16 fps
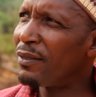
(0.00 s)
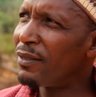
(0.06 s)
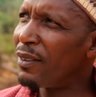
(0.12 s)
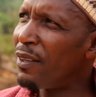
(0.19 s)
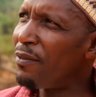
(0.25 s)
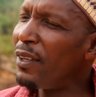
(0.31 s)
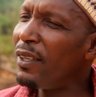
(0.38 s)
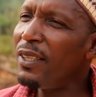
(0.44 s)

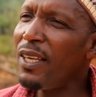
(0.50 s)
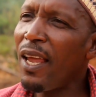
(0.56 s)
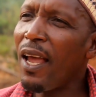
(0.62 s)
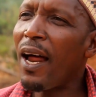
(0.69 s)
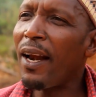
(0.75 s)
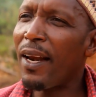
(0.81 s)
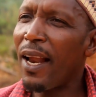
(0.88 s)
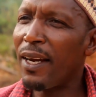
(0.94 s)
every day
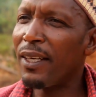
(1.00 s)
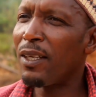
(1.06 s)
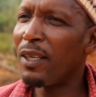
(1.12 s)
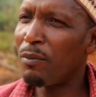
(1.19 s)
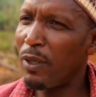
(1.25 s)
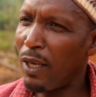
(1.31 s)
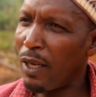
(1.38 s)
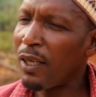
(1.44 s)
and night. They
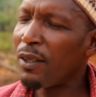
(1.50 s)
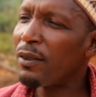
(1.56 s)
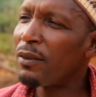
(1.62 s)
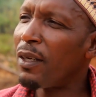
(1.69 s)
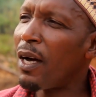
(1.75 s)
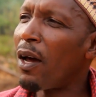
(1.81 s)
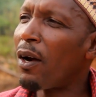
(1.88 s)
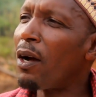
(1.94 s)
will
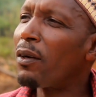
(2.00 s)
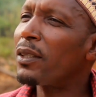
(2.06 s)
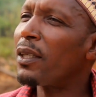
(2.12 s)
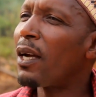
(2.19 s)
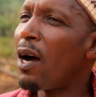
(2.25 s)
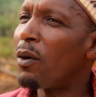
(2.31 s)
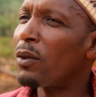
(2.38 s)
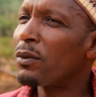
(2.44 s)
around the
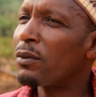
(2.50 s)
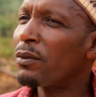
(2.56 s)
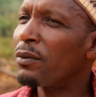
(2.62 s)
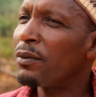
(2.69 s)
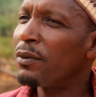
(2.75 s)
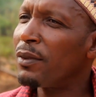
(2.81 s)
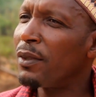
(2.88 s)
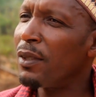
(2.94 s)
cow,
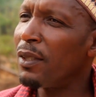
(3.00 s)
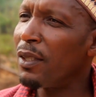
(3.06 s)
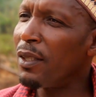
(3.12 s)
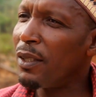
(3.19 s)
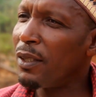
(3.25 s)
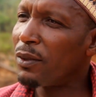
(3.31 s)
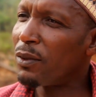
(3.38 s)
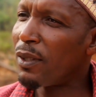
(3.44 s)

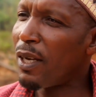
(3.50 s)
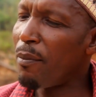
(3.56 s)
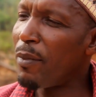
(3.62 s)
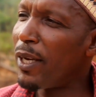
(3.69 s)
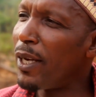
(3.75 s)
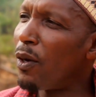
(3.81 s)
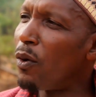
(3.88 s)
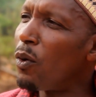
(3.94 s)
so that
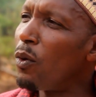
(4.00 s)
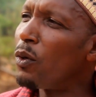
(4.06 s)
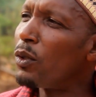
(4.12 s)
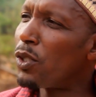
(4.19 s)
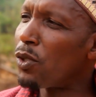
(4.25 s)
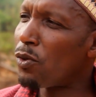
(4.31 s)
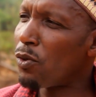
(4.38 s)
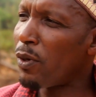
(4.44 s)
means they no go
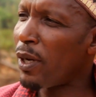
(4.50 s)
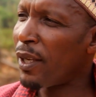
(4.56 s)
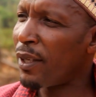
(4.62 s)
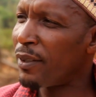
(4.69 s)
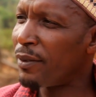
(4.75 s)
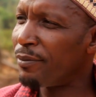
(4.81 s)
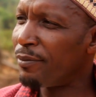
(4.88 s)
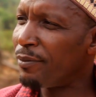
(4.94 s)
destroy.
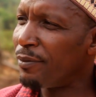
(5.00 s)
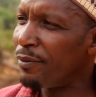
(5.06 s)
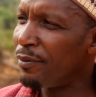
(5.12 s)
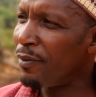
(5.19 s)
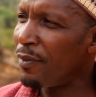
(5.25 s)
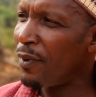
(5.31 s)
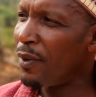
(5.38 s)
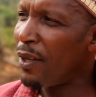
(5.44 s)

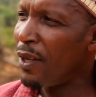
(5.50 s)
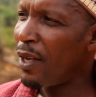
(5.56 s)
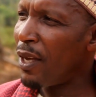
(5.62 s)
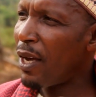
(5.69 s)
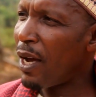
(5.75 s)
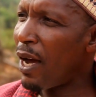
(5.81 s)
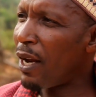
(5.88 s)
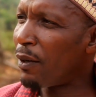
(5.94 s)

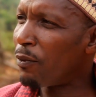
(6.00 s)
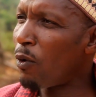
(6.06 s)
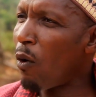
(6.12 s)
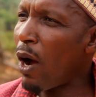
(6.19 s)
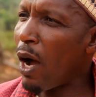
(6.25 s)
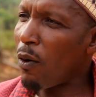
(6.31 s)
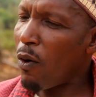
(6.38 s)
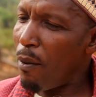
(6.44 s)
And
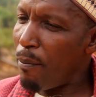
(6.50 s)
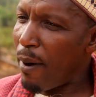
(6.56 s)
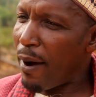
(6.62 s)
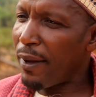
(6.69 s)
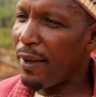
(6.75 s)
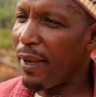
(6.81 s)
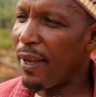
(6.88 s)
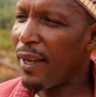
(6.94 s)
for our
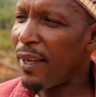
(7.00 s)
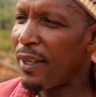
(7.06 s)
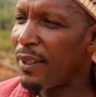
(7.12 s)
company,